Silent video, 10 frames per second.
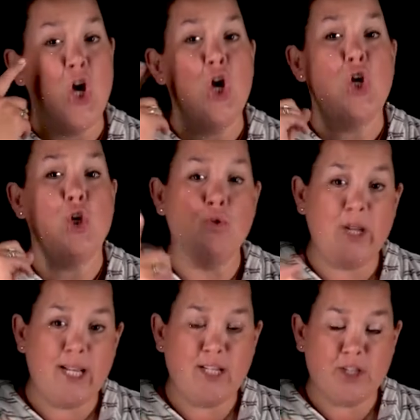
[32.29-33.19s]
you
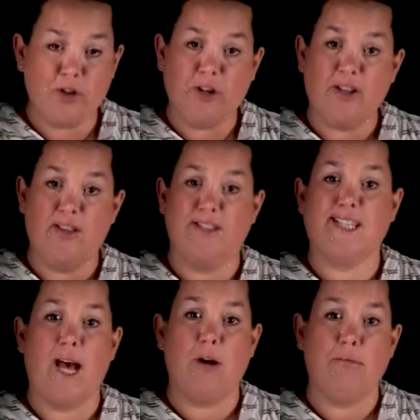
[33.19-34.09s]
need to look at the
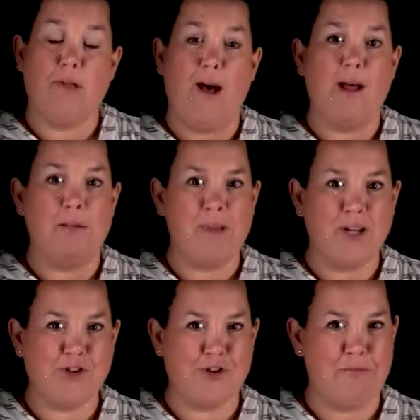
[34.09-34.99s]
scatter plot and
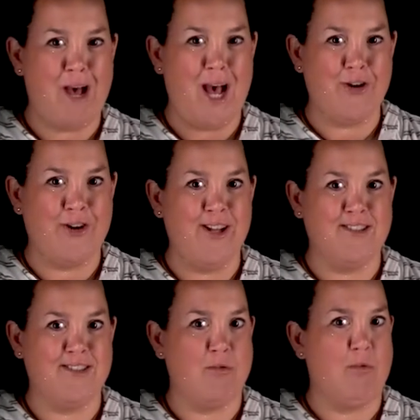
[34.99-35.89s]
make sure the pattern
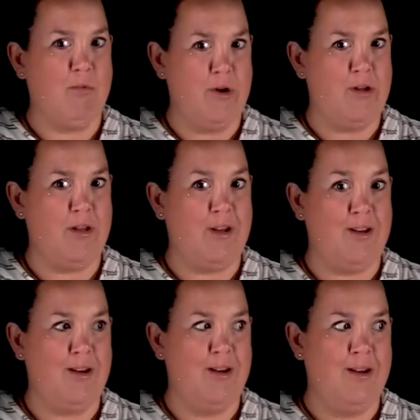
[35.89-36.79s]
is, what do you
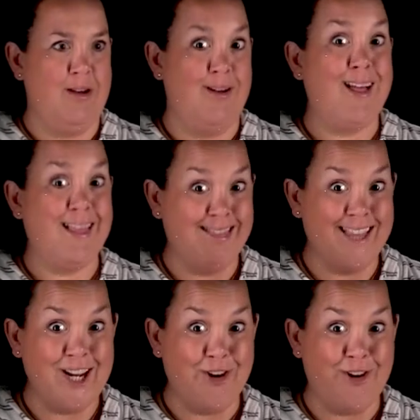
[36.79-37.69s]
think?
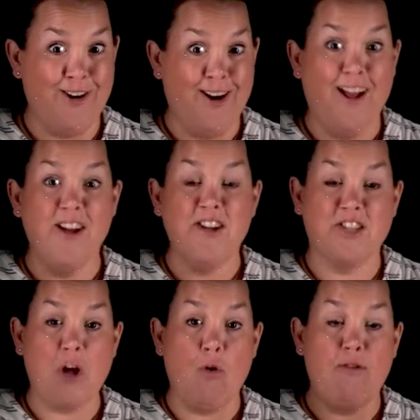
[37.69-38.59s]
Linear.
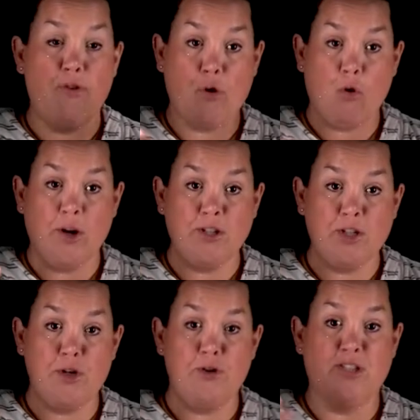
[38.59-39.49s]
So if you're going
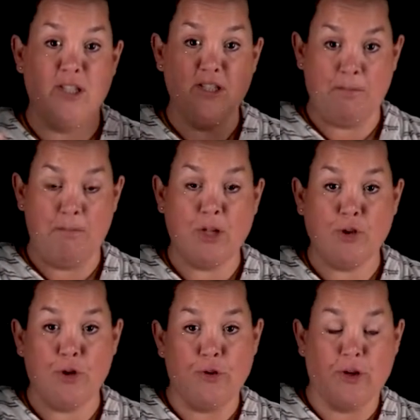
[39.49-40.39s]
to use this, make
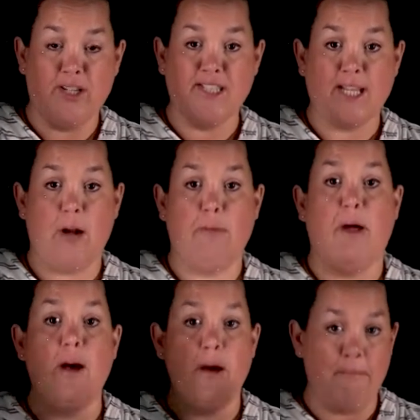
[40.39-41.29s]
sure you look at a scatter
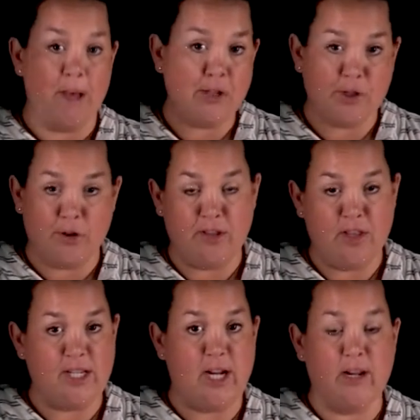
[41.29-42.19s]
plot, make sure that
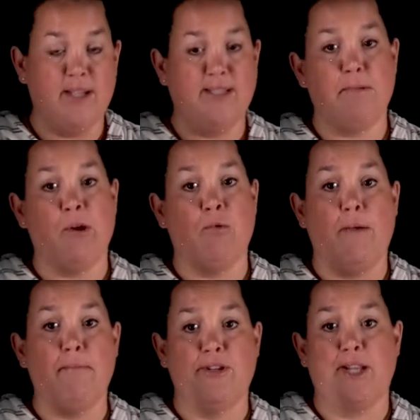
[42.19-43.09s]
the data that's being
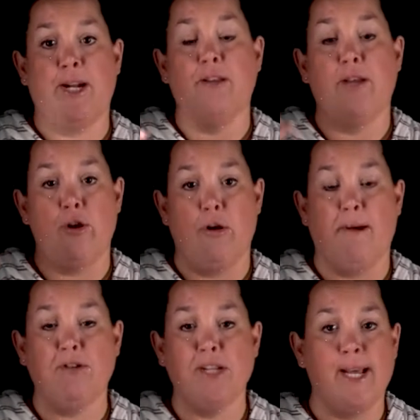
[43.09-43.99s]
represented that you're
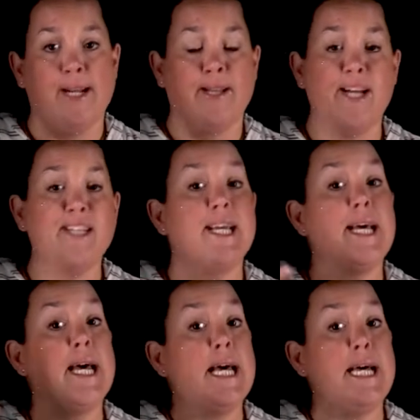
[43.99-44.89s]
about to analyze
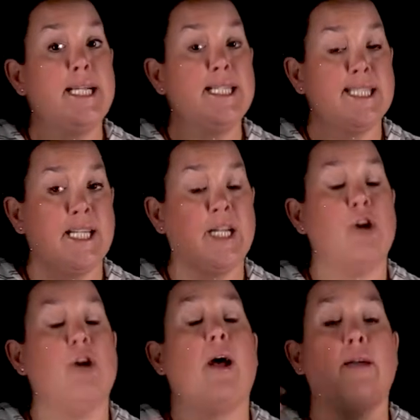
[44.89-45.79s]
is
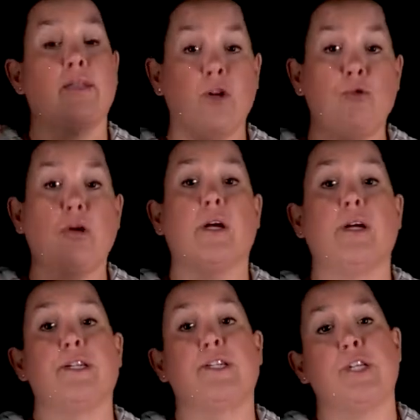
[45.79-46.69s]
linear, and then you can
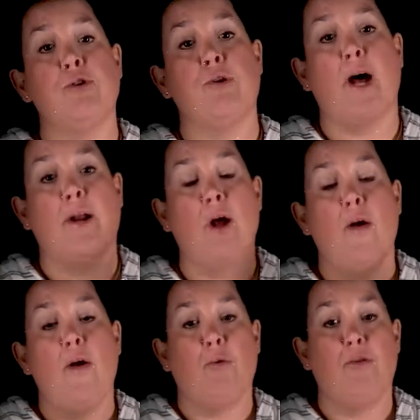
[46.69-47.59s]
continue on
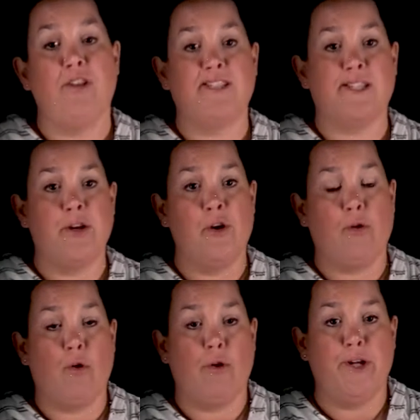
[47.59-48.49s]
with this linear
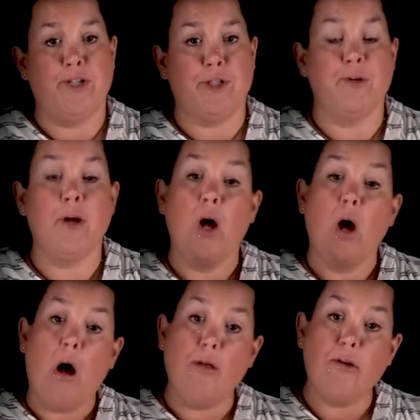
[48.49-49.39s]
correlation.
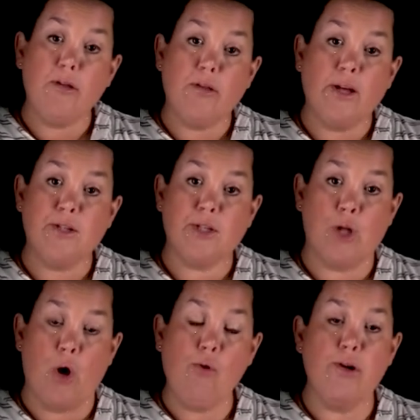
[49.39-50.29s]
Other thing to
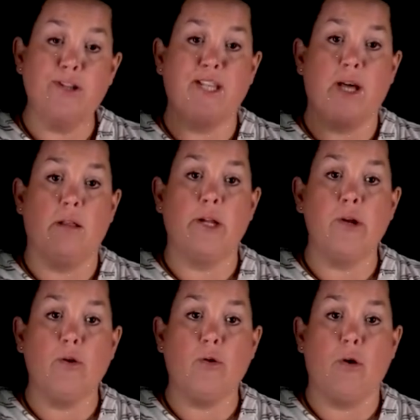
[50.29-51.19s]
note is that
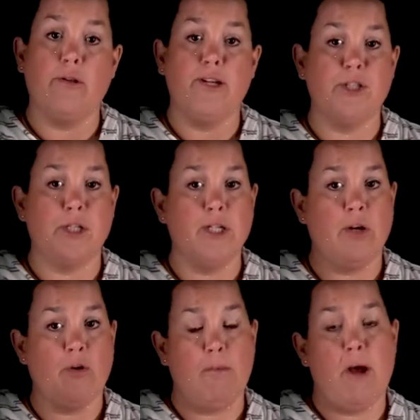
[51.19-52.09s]
linear correlation
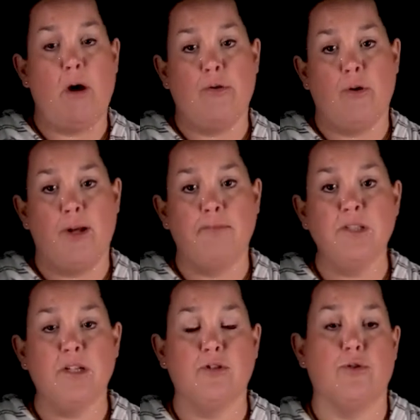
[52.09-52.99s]
can go by other
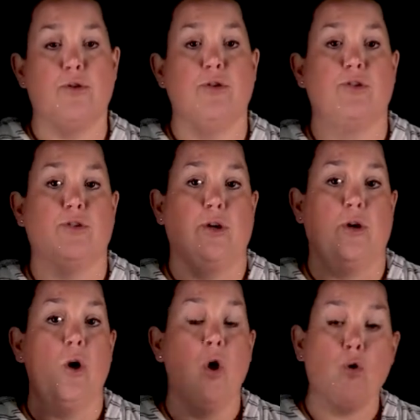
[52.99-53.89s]
names. So there's
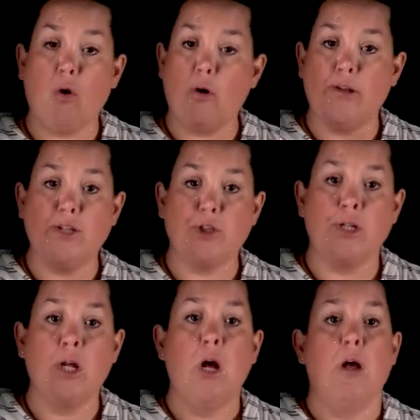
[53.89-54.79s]
the
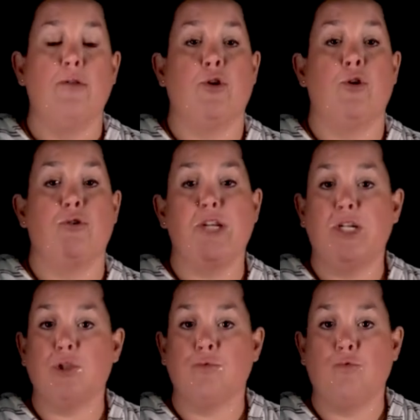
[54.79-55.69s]
correlation, the
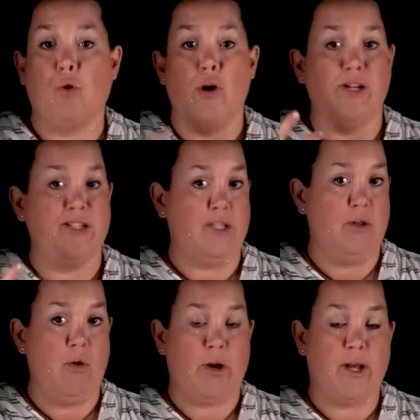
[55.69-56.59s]
notation for it is the
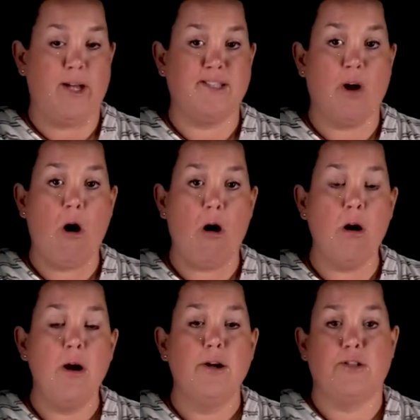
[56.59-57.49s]
lowercase r,
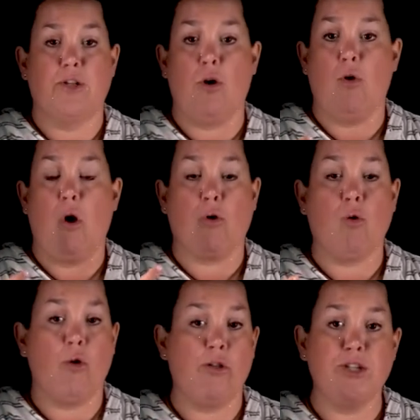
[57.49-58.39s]
so our
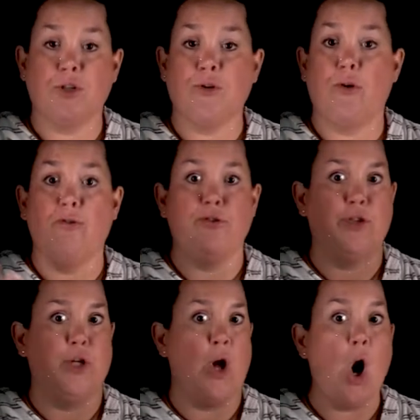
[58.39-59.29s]
correlation
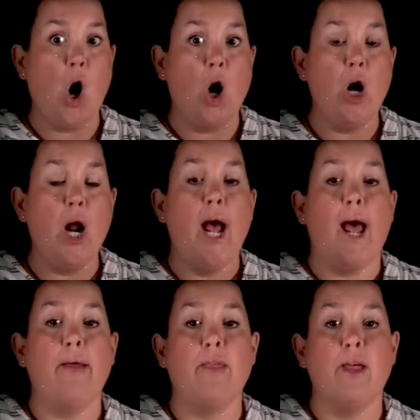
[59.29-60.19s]
coefficient r,
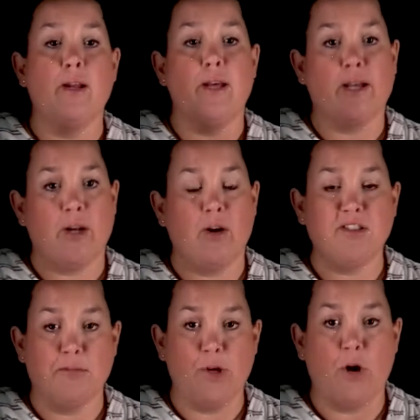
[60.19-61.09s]
and then it can
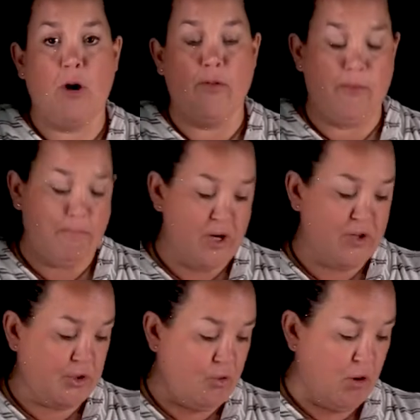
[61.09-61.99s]
also be called the
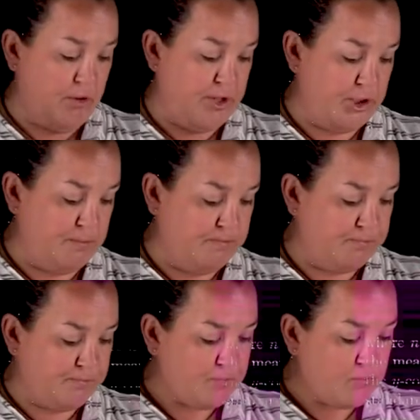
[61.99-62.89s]
Pearson correlation.
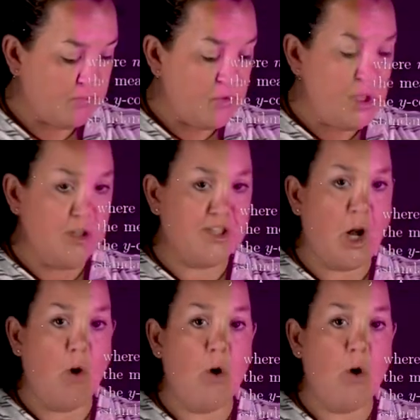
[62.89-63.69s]
So